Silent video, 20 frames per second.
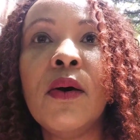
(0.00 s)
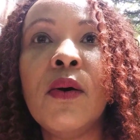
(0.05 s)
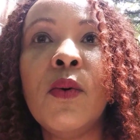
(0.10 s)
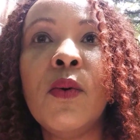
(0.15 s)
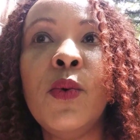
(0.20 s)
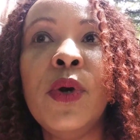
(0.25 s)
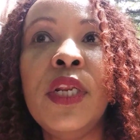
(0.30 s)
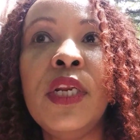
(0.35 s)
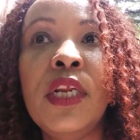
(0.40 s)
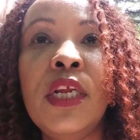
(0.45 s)

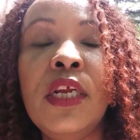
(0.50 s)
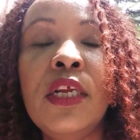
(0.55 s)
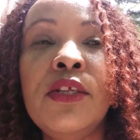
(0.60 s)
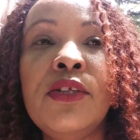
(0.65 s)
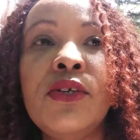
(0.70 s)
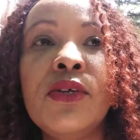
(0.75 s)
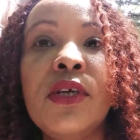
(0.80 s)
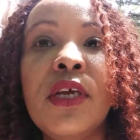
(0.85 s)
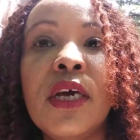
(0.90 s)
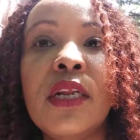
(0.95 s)
we
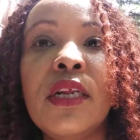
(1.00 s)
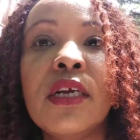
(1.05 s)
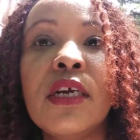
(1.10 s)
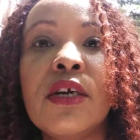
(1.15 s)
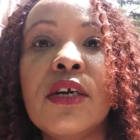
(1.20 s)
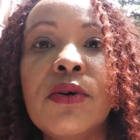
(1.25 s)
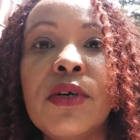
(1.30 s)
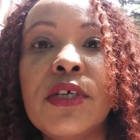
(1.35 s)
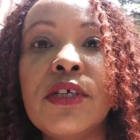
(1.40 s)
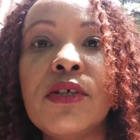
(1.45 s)
need to get it
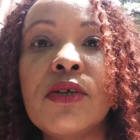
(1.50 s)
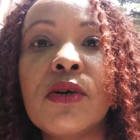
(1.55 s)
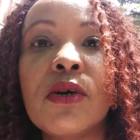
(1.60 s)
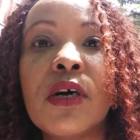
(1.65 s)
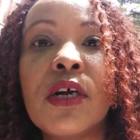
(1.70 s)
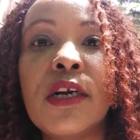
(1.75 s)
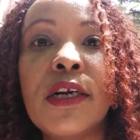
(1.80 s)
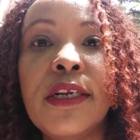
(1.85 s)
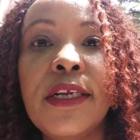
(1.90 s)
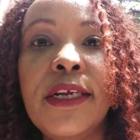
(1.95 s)
crystal
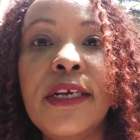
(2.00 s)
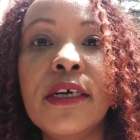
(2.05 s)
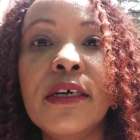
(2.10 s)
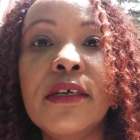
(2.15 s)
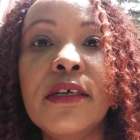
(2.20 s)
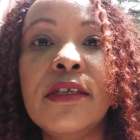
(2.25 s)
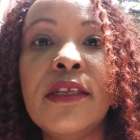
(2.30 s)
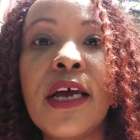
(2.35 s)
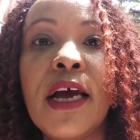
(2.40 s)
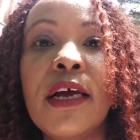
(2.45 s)

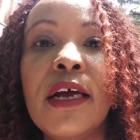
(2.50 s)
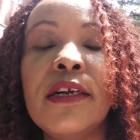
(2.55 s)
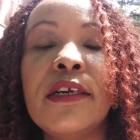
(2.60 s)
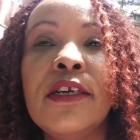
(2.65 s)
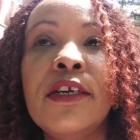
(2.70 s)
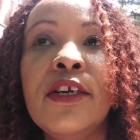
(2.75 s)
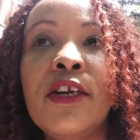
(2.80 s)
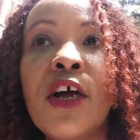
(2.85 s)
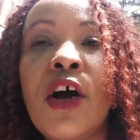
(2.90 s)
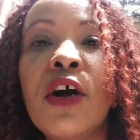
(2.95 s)
clear that
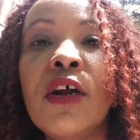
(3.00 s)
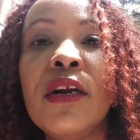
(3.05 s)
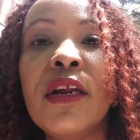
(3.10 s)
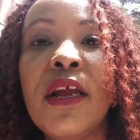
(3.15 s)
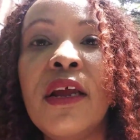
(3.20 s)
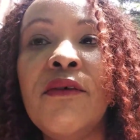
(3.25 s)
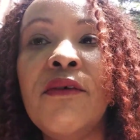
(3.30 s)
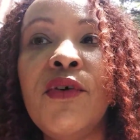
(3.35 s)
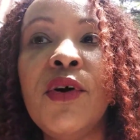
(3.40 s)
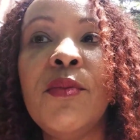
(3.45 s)
not
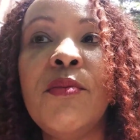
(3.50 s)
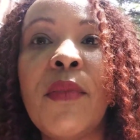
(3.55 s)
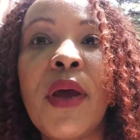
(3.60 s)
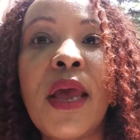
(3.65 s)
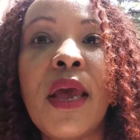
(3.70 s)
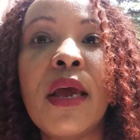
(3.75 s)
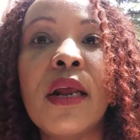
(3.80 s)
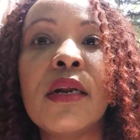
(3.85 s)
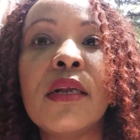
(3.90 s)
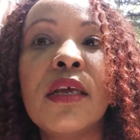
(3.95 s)
every
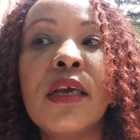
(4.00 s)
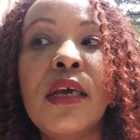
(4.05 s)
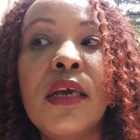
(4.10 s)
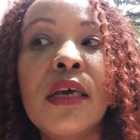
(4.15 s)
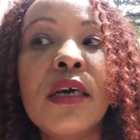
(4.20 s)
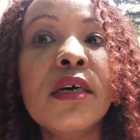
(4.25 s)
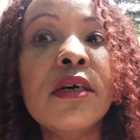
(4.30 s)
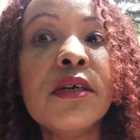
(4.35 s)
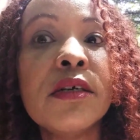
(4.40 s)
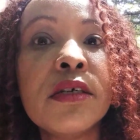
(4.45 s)
man
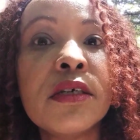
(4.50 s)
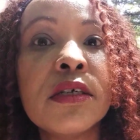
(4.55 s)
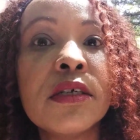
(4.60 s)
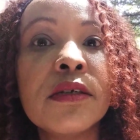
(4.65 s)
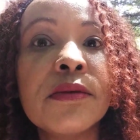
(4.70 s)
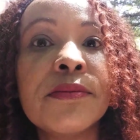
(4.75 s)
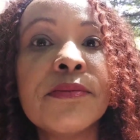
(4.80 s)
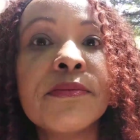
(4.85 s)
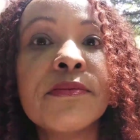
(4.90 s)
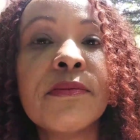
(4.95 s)
kills,
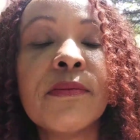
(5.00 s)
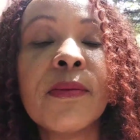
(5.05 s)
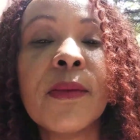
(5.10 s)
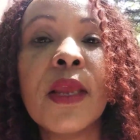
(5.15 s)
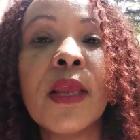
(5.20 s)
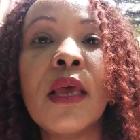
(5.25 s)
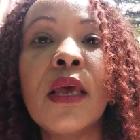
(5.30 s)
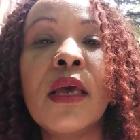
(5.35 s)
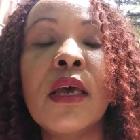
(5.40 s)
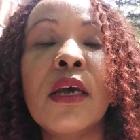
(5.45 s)

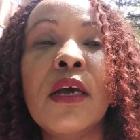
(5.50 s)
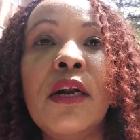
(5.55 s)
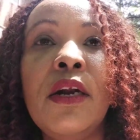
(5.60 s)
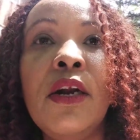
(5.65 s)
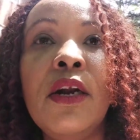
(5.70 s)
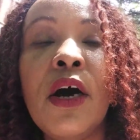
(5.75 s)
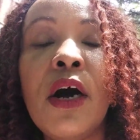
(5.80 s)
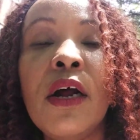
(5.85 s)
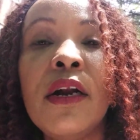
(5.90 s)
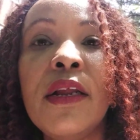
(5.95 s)

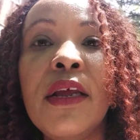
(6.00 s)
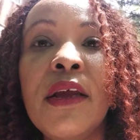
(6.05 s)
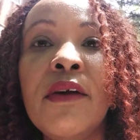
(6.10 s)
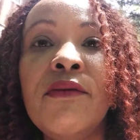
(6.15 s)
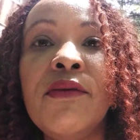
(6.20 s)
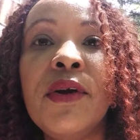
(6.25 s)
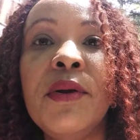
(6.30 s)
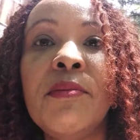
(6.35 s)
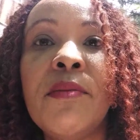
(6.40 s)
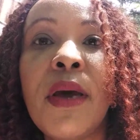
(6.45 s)
not
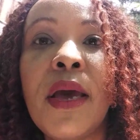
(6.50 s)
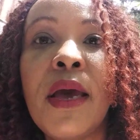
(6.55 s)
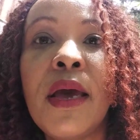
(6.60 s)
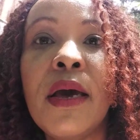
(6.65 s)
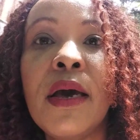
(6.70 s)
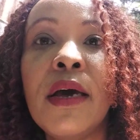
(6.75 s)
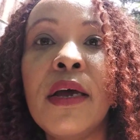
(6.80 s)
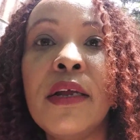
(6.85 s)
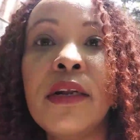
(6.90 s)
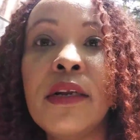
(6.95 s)
every
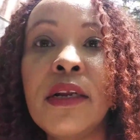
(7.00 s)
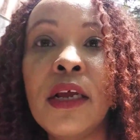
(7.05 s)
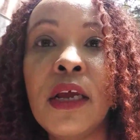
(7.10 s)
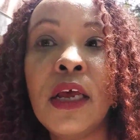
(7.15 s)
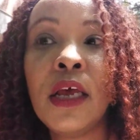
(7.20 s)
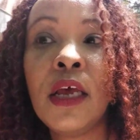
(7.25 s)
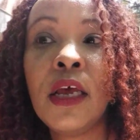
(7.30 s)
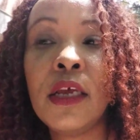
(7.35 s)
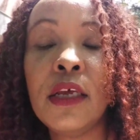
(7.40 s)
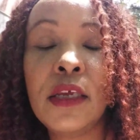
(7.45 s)
man
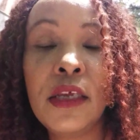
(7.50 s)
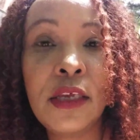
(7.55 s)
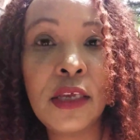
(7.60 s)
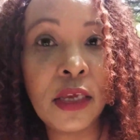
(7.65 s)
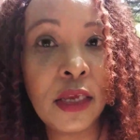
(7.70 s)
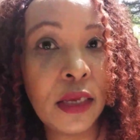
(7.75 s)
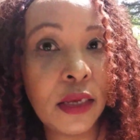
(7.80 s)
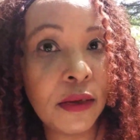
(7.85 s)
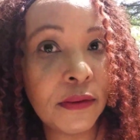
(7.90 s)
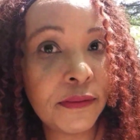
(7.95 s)

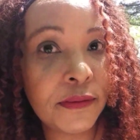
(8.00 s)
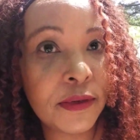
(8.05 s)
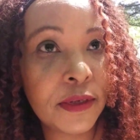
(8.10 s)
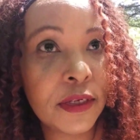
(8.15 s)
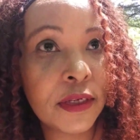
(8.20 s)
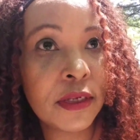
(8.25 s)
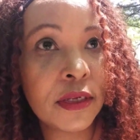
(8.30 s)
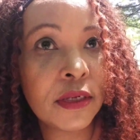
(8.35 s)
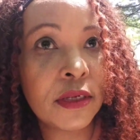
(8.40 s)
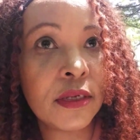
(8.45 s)

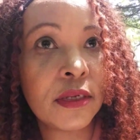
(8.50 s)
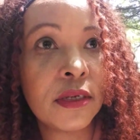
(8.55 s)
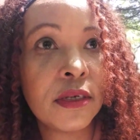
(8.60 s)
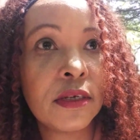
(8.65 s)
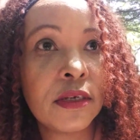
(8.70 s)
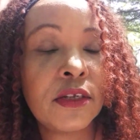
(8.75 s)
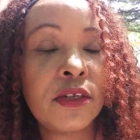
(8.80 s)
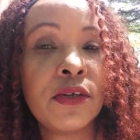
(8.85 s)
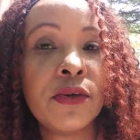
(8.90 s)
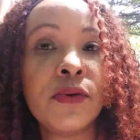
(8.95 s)
gives
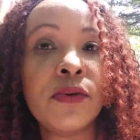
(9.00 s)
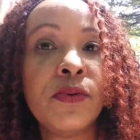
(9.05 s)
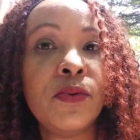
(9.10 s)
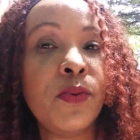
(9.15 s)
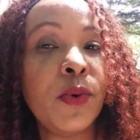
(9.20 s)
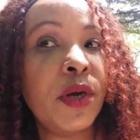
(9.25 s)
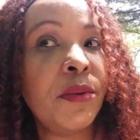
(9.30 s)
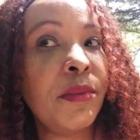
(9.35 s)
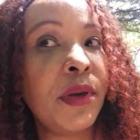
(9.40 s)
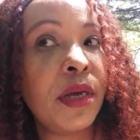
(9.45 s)
to
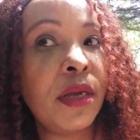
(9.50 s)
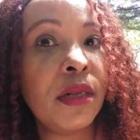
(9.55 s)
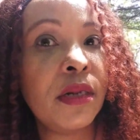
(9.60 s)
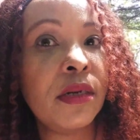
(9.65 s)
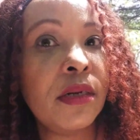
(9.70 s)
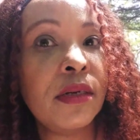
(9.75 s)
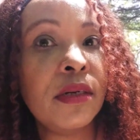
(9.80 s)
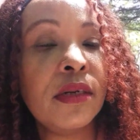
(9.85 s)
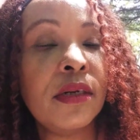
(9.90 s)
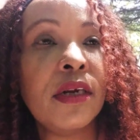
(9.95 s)

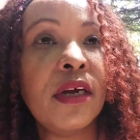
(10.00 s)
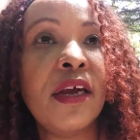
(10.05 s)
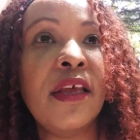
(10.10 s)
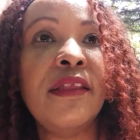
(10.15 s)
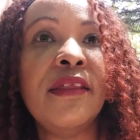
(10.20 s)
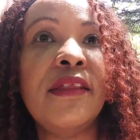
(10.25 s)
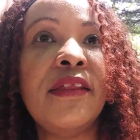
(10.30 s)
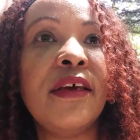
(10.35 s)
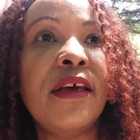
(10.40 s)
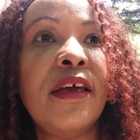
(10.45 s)
women
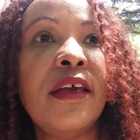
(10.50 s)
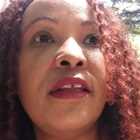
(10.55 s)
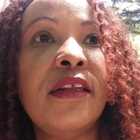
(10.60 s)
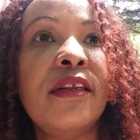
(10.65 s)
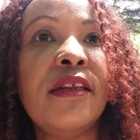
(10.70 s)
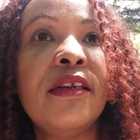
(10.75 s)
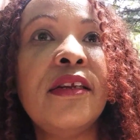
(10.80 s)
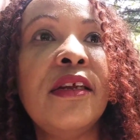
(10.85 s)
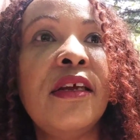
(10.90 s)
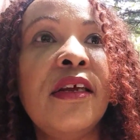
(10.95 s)
and
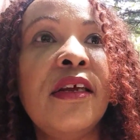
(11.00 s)
then